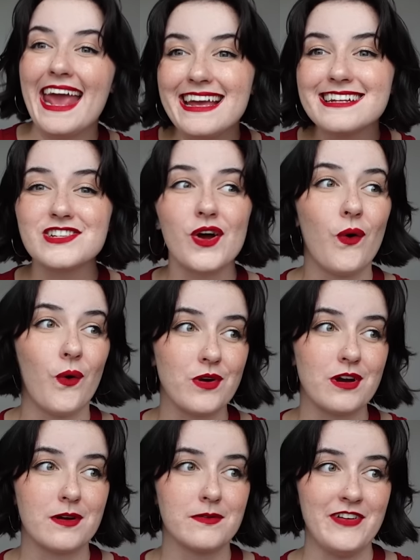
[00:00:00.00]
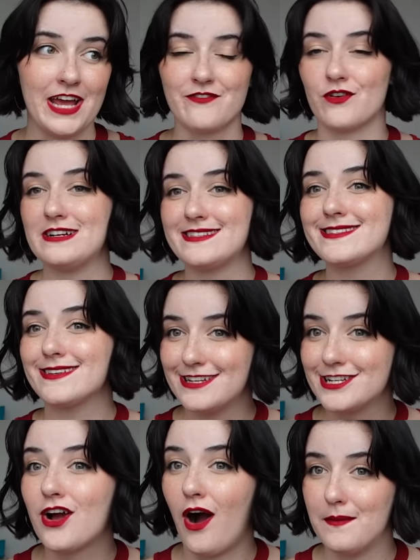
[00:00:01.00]
eight horror favorites
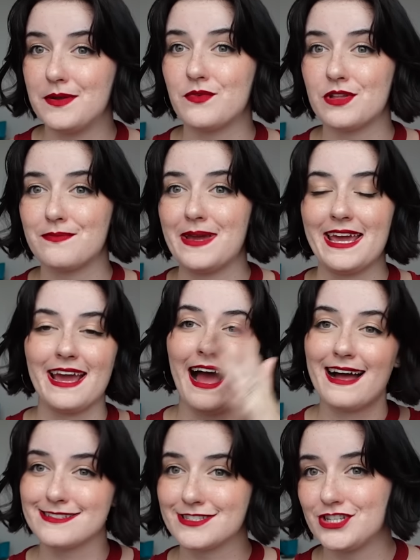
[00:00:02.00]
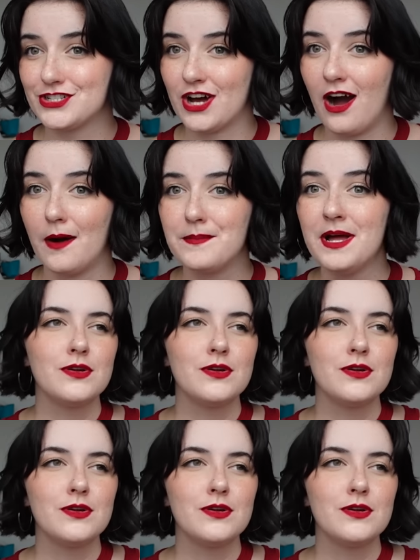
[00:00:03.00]
in common with me as the top.